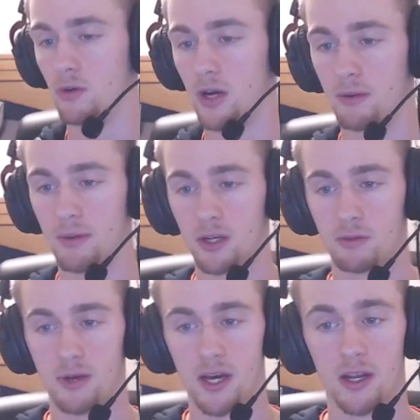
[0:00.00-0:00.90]
a mouse
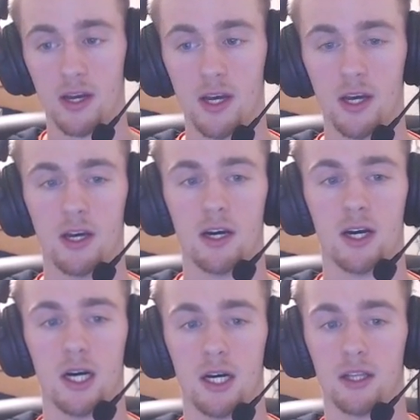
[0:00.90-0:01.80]
pad.
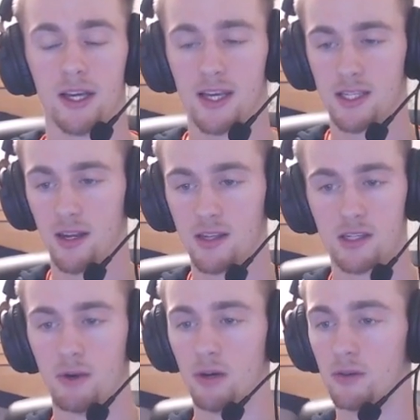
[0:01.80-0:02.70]
Like I said, it's
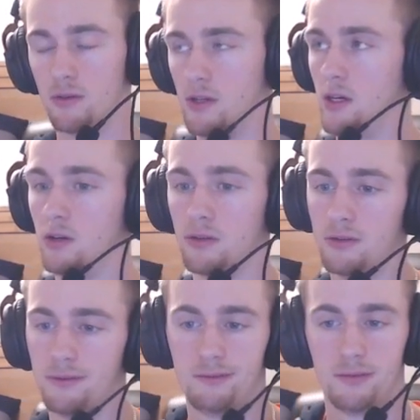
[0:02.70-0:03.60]
about
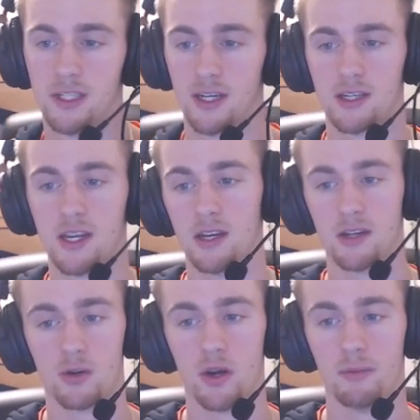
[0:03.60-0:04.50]
16 to
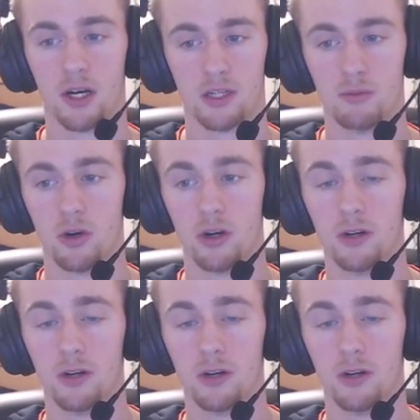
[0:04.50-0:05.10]
20 bucks more.